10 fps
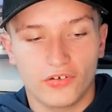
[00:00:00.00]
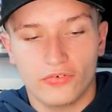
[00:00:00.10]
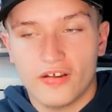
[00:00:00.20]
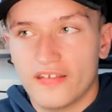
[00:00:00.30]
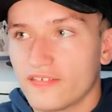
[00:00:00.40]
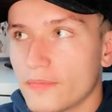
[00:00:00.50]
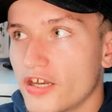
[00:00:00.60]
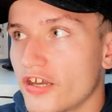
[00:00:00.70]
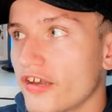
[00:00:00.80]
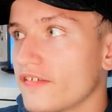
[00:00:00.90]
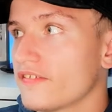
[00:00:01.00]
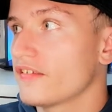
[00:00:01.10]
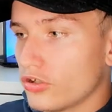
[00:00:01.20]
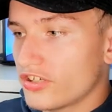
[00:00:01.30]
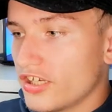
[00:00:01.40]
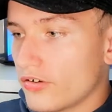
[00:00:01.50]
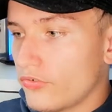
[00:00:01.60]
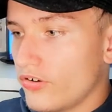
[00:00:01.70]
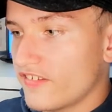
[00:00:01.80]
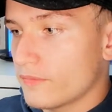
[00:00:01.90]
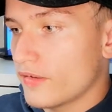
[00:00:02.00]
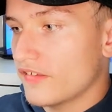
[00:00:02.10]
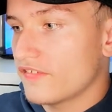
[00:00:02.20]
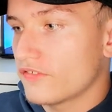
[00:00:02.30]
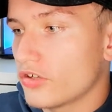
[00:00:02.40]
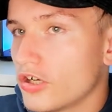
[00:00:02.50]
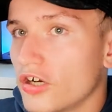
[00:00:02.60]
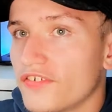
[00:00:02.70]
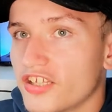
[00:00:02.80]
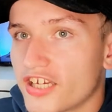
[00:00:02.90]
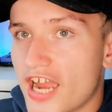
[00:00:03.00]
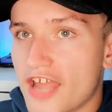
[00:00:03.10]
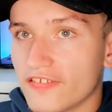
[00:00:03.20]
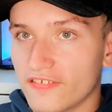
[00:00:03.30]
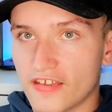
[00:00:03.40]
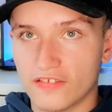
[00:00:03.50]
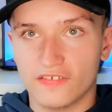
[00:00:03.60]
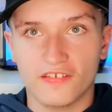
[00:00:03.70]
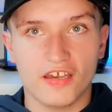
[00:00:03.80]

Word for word: for Christmas, looking at Christmas stuff at the garden centre,